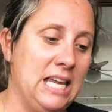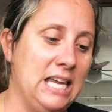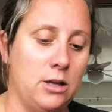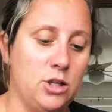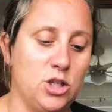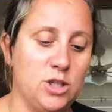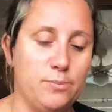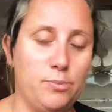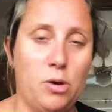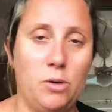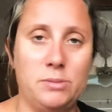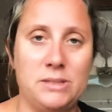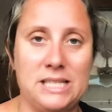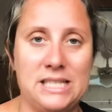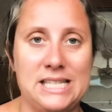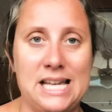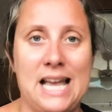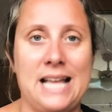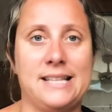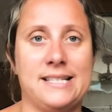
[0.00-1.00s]
I just popped into
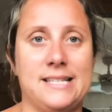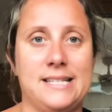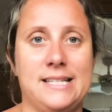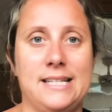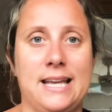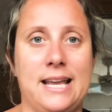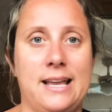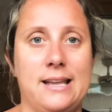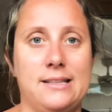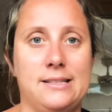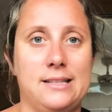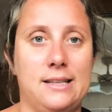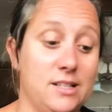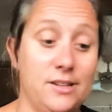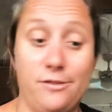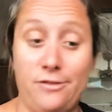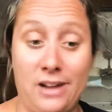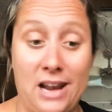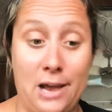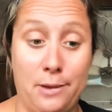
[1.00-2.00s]
Asda to get some
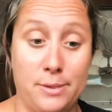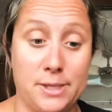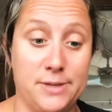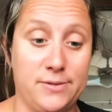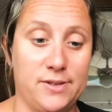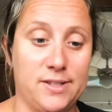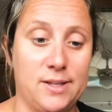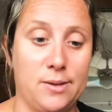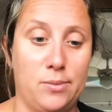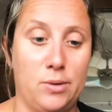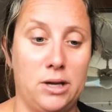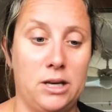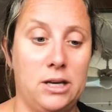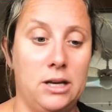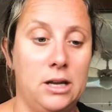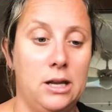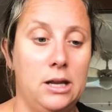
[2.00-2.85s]
flowers for someone,